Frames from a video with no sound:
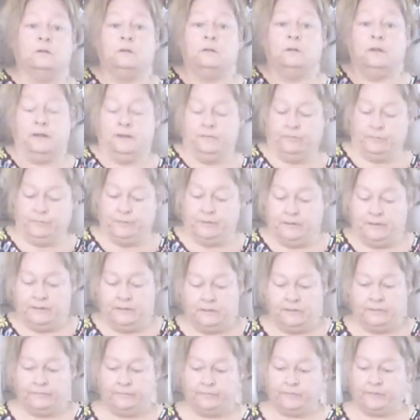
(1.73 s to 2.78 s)
Hey everybody,
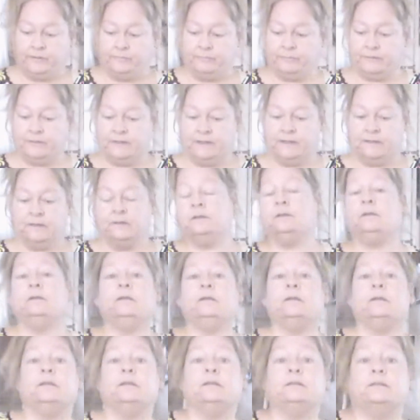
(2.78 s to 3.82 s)
Living Life with Donna,
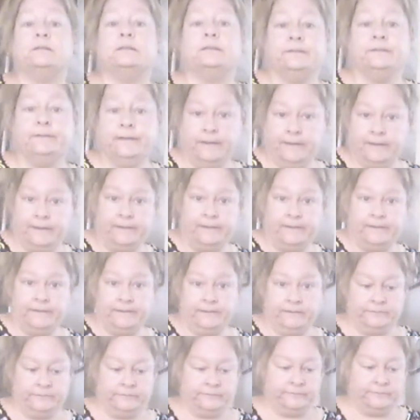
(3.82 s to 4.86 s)
and
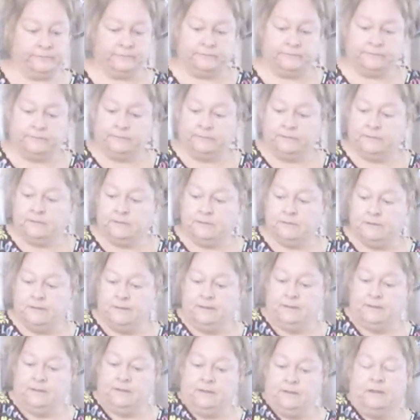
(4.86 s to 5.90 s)
today
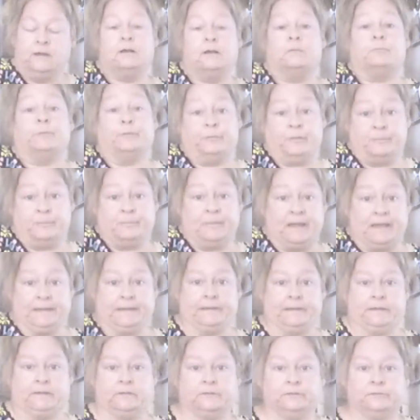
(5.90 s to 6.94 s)
we'll be
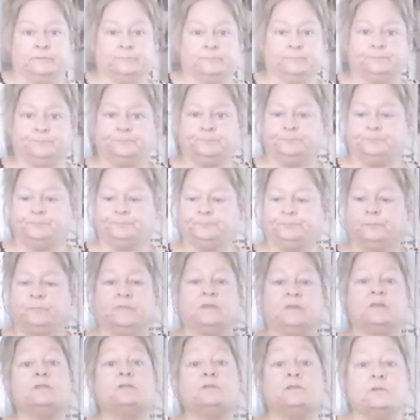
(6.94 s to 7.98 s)
baking.
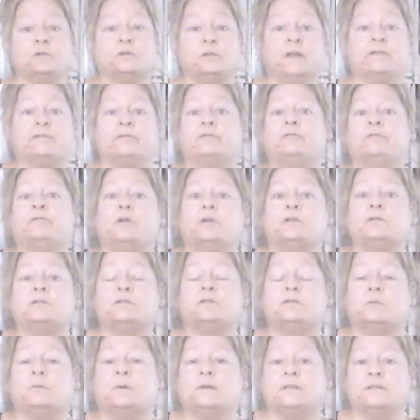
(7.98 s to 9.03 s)
Still having frost,
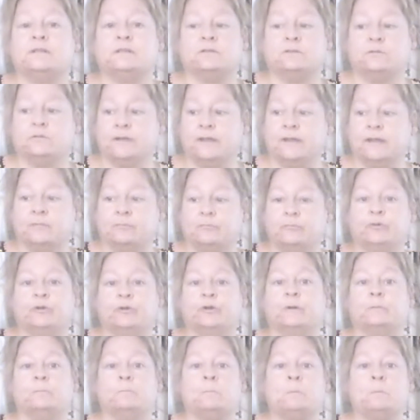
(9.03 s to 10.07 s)
so I still can't
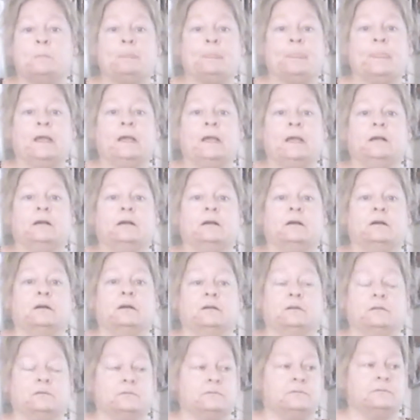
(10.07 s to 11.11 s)
put
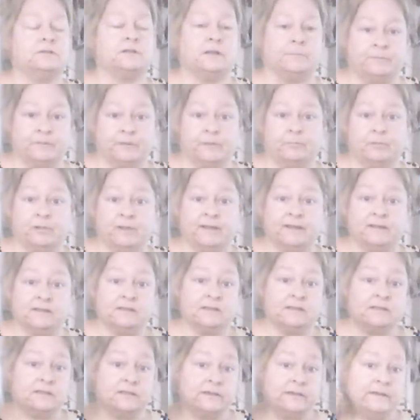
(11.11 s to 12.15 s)
some of the
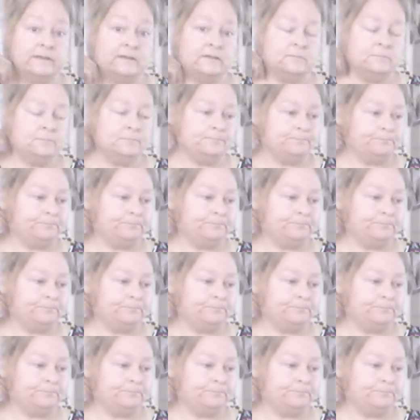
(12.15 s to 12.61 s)
plants in.